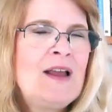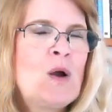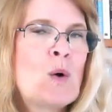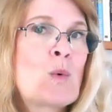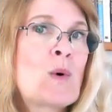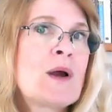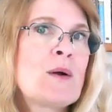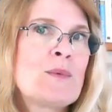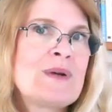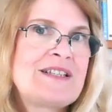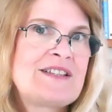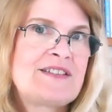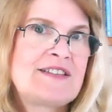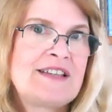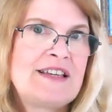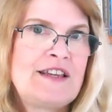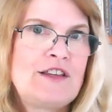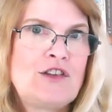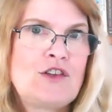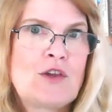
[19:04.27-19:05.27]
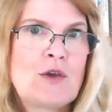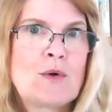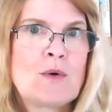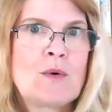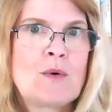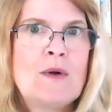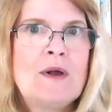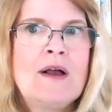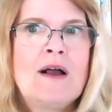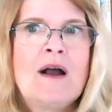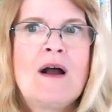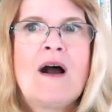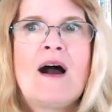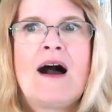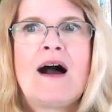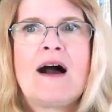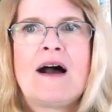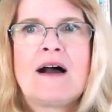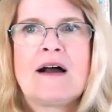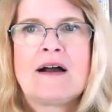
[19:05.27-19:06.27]
Where we see you
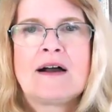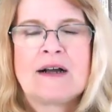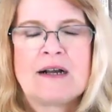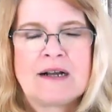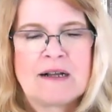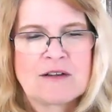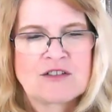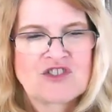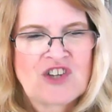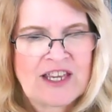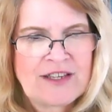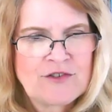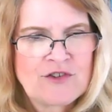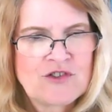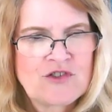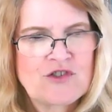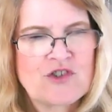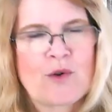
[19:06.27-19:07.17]
changing